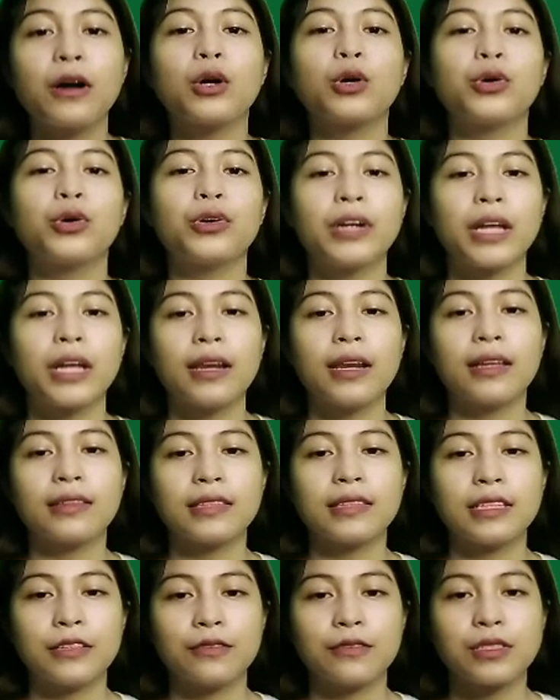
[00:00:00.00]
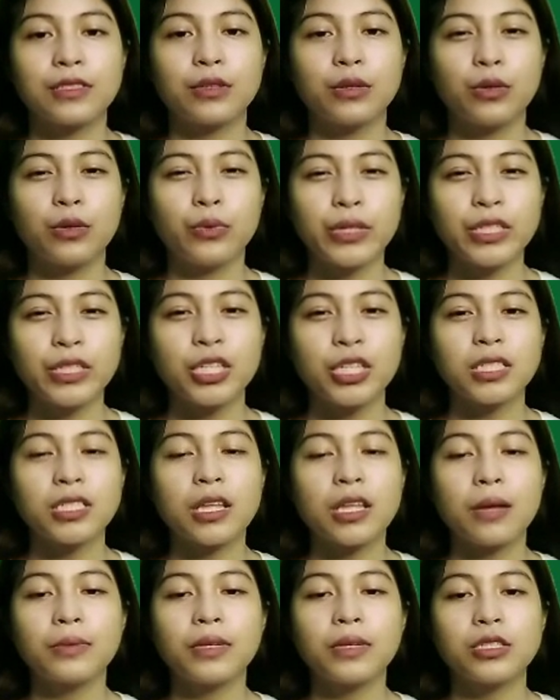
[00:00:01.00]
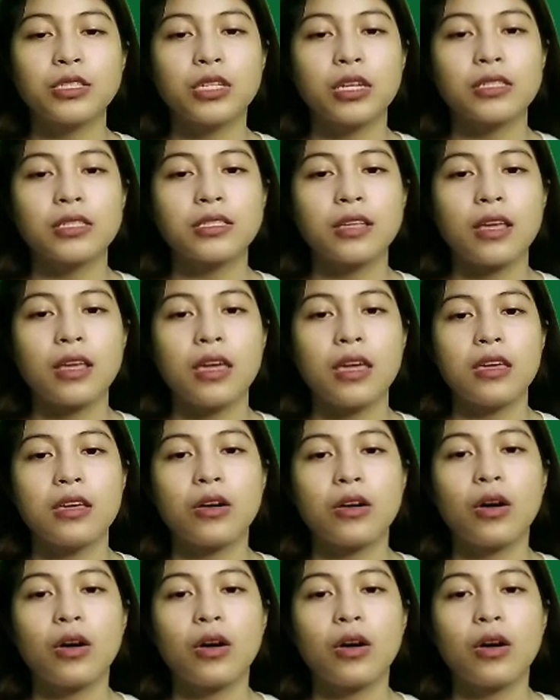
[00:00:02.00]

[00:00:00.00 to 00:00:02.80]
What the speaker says: correlative, so which establishes a